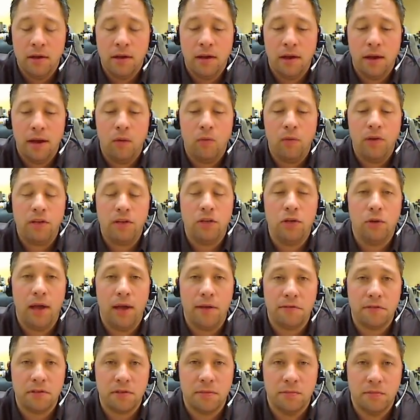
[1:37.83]
Uh, we do
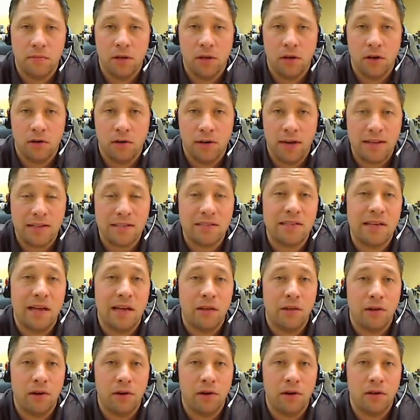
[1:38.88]
have some our next
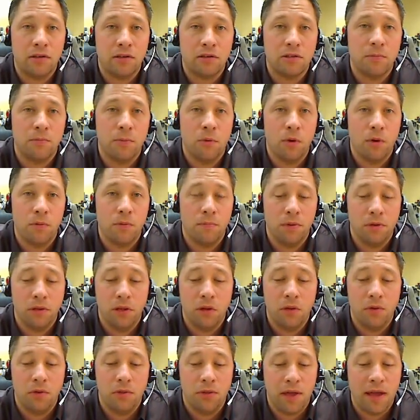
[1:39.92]
solid area of support
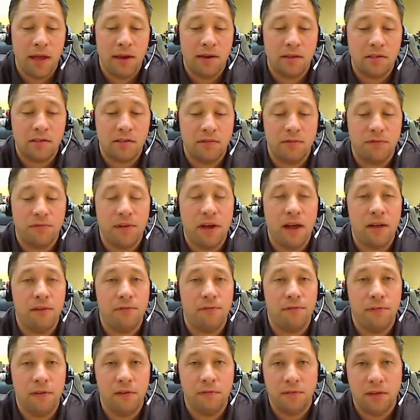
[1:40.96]
below that is
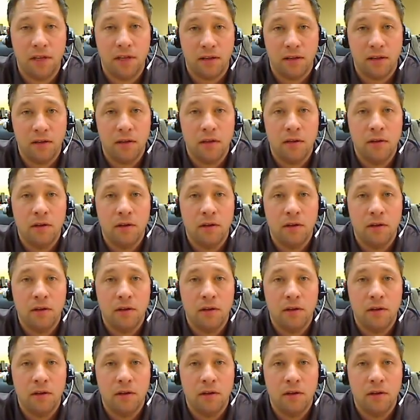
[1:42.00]
550.